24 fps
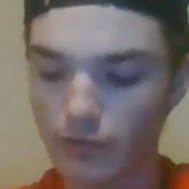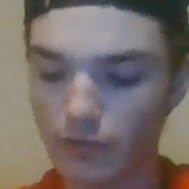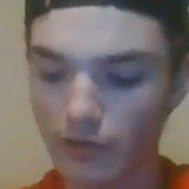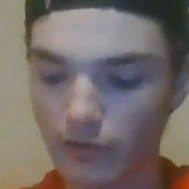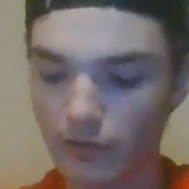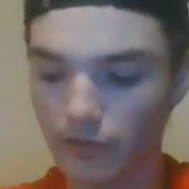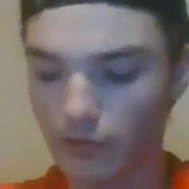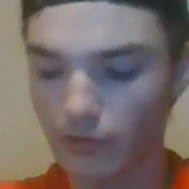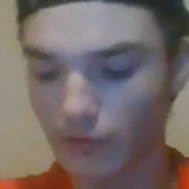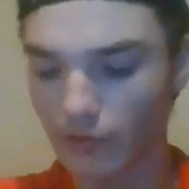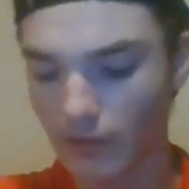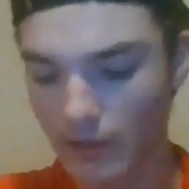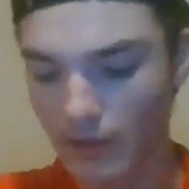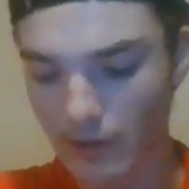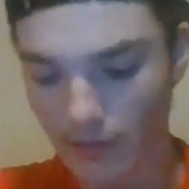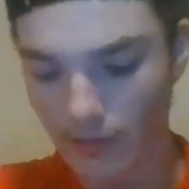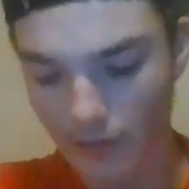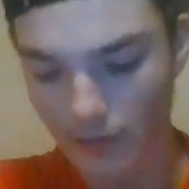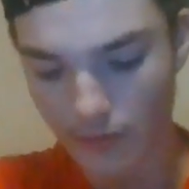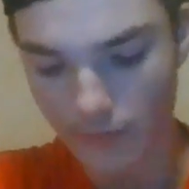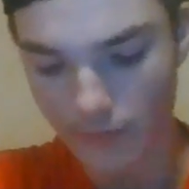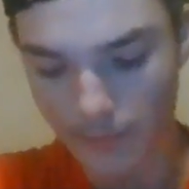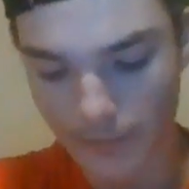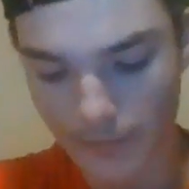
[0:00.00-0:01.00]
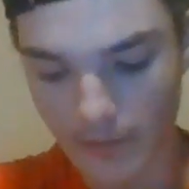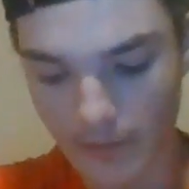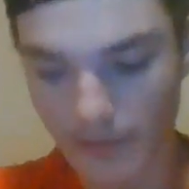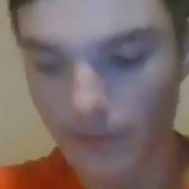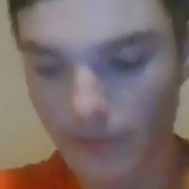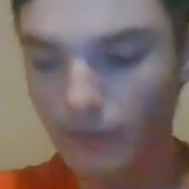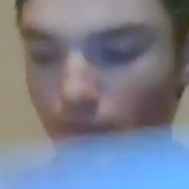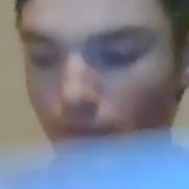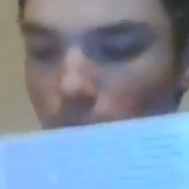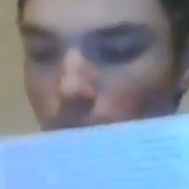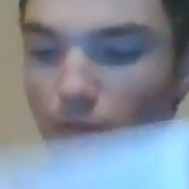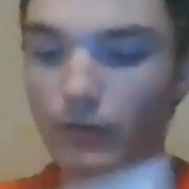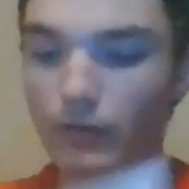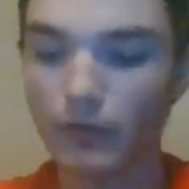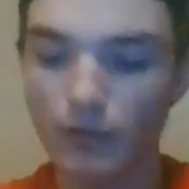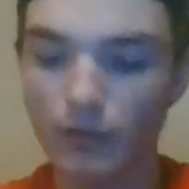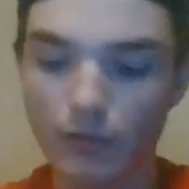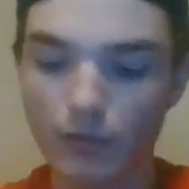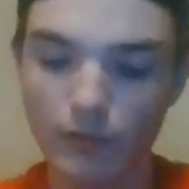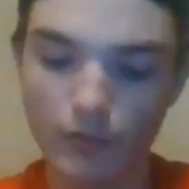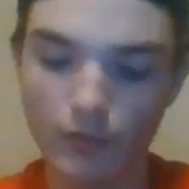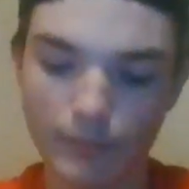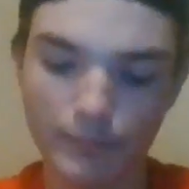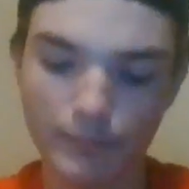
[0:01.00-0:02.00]
just like
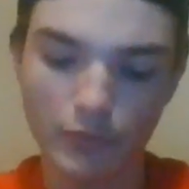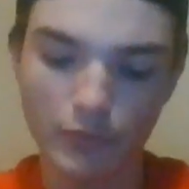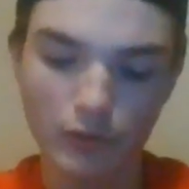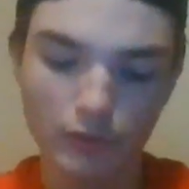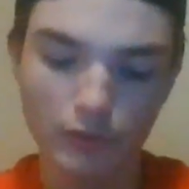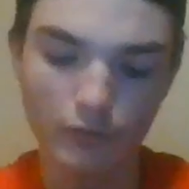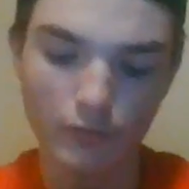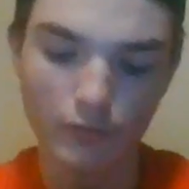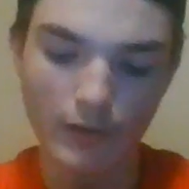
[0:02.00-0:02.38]
put